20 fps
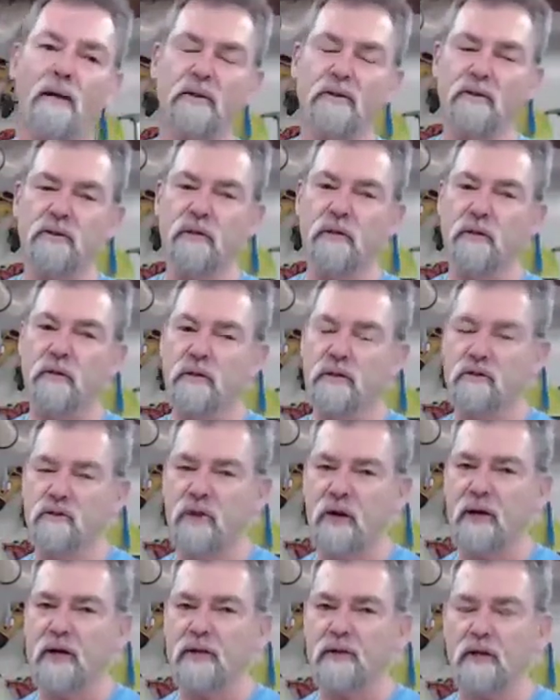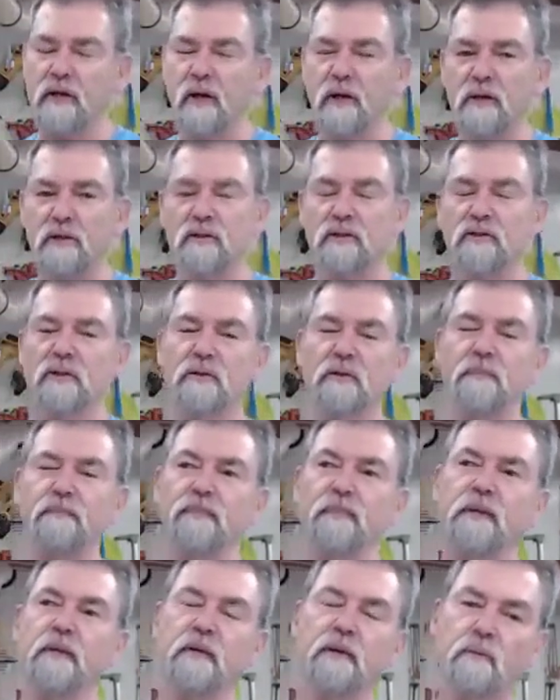So Australia's clocks
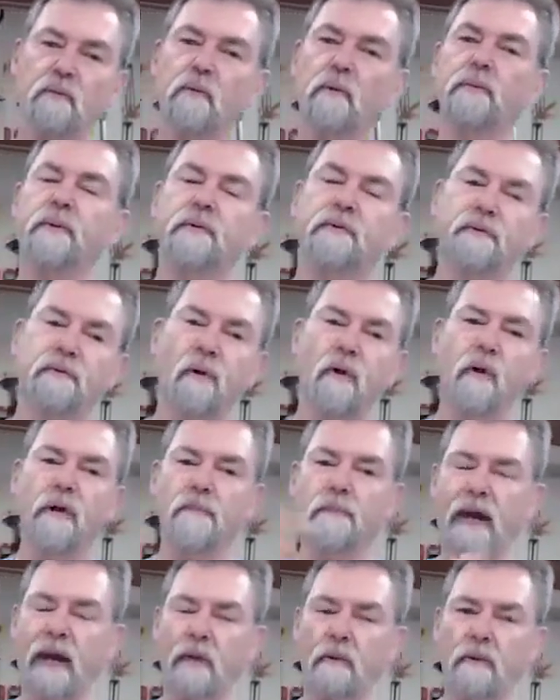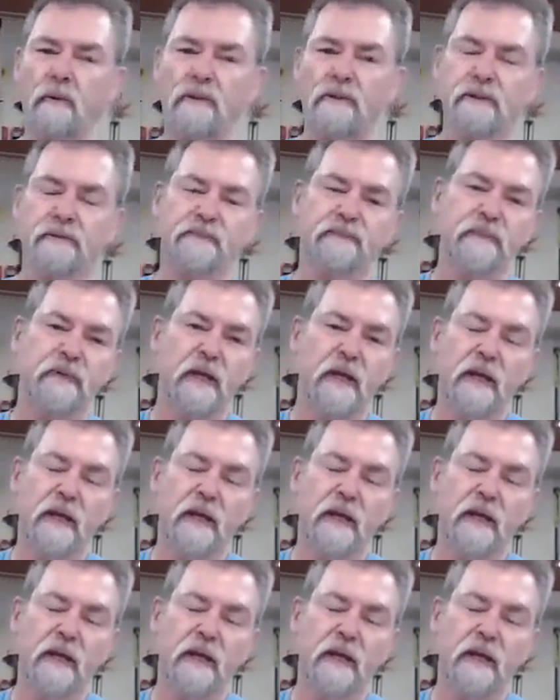will be falling backwards.